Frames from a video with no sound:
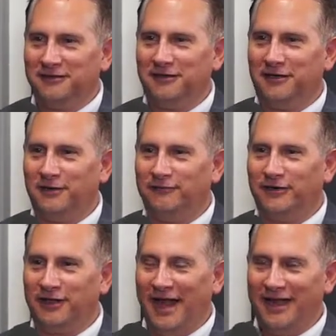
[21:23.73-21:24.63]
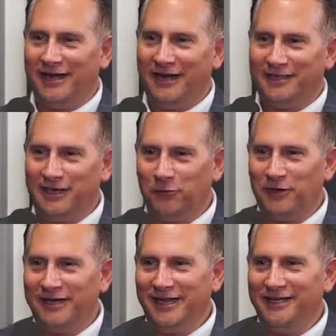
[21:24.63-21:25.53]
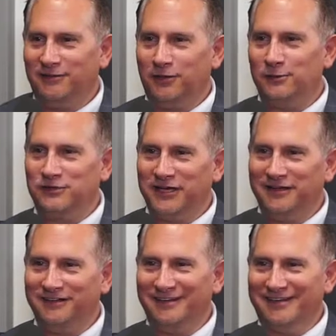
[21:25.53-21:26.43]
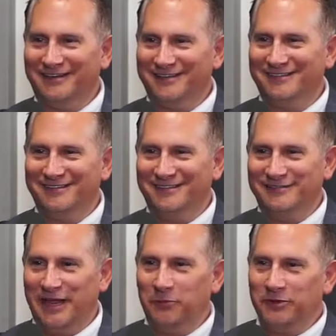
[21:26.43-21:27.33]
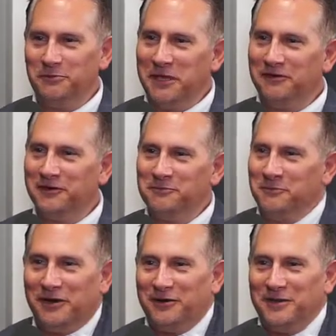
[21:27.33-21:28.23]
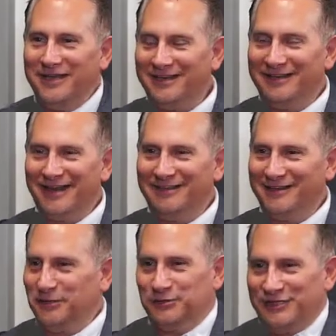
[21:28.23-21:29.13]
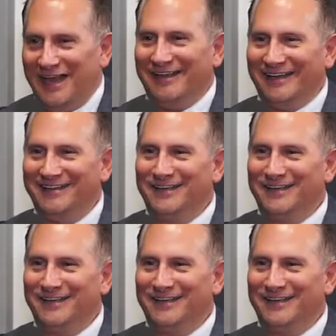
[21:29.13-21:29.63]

You know, if you're a guy, you got to get down on one knee and close the deal and yeah. and, and, say, "Will you marry, marry me?" And, That's right. And you're selling.